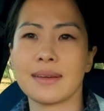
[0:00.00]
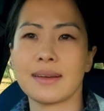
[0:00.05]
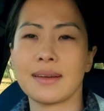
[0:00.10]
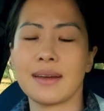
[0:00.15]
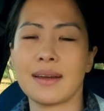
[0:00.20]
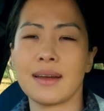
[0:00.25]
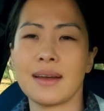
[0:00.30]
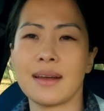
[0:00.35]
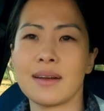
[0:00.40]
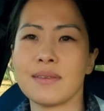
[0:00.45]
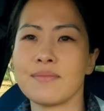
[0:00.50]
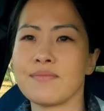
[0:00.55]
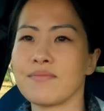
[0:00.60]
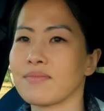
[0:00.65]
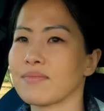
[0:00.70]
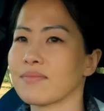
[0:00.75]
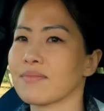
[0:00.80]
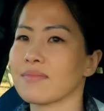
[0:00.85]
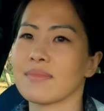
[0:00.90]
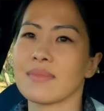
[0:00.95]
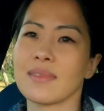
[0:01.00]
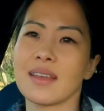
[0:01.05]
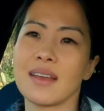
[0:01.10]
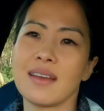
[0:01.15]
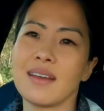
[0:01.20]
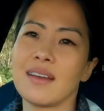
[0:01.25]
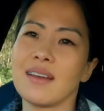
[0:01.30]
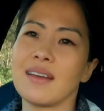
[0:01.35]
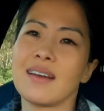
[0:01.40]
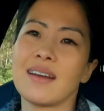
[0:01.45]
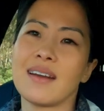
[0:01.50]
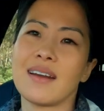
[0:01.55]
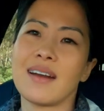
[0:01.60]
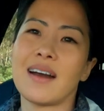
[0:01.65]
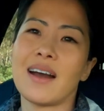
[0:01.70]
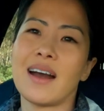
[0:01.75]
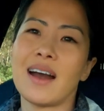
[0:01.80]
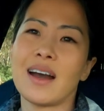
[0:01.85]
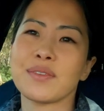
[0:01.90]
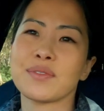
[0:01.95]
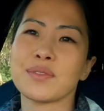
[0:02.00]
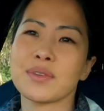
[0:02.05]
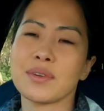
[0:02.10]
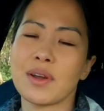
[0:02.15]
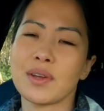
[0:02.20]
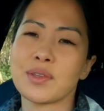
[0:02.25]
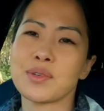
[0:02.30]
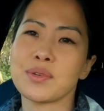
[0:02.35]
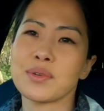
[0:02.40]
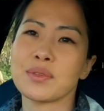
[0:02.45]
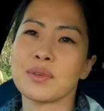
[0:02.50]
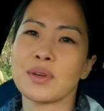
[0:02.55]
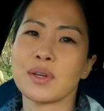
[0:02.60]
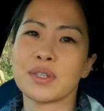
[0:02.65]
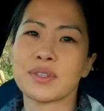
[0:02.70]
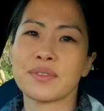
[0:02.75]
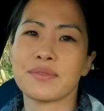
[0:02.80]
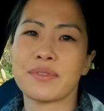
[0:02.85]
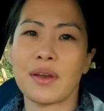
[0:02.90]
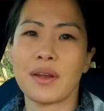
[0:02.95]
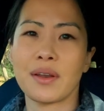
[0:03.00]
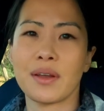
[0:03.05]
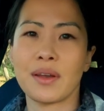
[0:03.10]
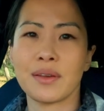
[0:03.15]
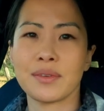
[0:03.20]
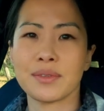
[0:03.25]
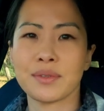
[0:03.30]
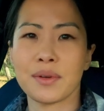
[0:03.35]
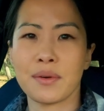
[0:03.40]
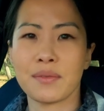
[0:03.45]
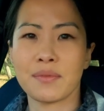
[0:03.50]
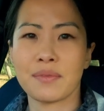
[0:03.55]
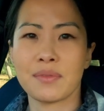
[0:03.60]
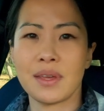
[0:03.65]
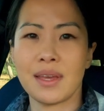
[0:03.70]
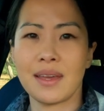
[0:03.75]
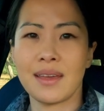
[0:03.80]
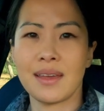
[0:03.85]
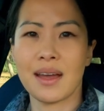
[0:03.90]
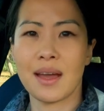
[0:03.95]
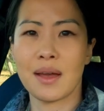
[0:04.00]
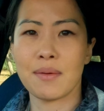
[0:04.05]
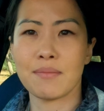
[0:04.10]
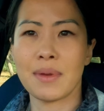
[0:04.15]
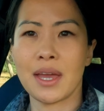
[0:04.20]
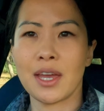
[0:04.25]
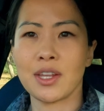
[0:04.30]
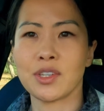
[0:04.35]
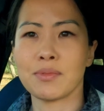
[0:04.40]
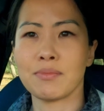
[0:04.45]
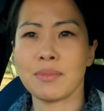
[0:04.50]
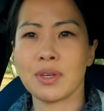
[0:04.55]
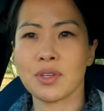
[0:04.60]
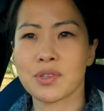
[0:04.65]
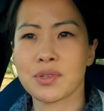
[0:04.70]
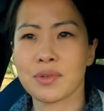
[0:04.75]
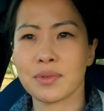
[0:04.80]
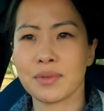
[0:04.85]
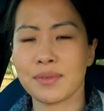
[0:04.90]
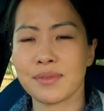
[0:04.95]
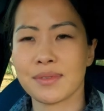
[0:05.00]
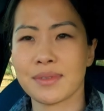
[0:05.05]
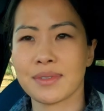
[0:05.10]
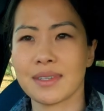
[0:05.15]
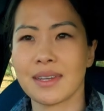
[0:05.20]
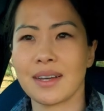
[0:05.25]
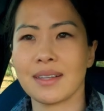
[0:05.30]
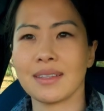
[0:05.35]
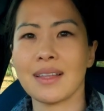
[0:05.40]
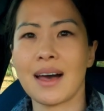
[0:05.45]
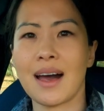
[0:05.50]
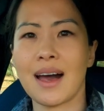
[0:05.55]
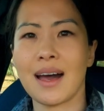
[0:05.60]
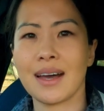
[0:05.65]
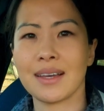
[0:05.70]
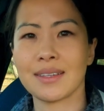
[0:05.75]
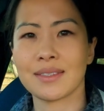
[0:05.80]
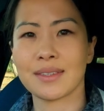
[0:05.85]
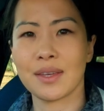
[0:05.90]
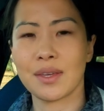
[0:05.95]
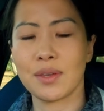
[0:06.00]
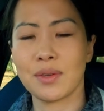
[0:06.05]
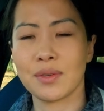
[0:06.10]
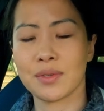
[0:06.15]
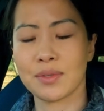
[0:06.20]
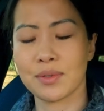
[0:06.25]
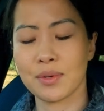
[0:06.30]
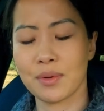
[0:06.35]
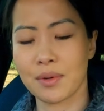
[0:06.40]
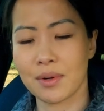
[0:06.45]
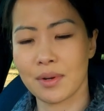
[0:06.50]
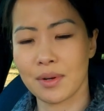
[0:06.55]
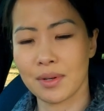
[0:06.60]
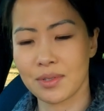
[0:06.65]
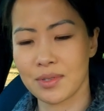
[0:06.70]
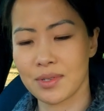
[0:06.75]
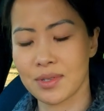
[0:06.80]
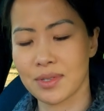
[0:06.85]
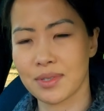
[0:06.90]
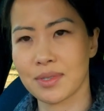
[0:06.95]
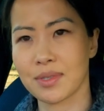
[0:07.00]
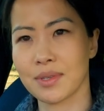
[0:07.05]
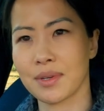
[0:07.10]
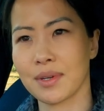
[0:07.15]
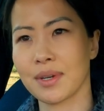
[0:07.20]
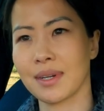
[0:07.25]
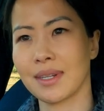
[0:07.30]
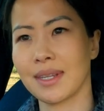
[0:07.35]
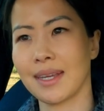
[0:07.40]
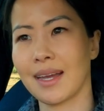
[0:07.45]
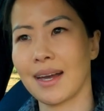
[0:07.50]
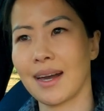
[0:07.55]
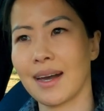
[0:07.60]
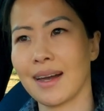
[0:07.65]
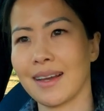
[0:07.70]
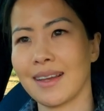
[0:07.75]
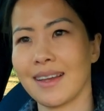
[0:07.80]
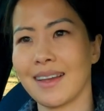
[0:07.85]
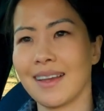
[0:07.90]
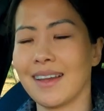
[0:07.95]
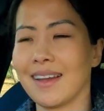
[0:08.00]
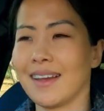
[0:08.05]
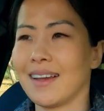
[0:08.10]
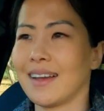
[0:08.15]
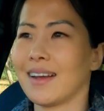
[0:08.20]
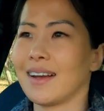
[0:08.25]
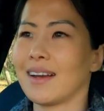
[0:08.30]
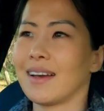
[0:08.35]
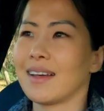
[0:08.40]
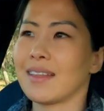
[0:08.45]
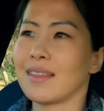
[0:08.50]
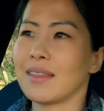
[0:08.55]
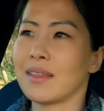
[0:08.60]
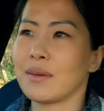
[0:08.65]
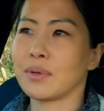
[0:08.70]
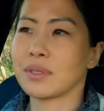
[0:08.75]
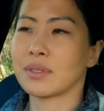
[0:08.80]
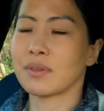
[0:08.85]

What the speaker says: After I took those photos of the Major Mitchell's galahs that you saw just earlier, there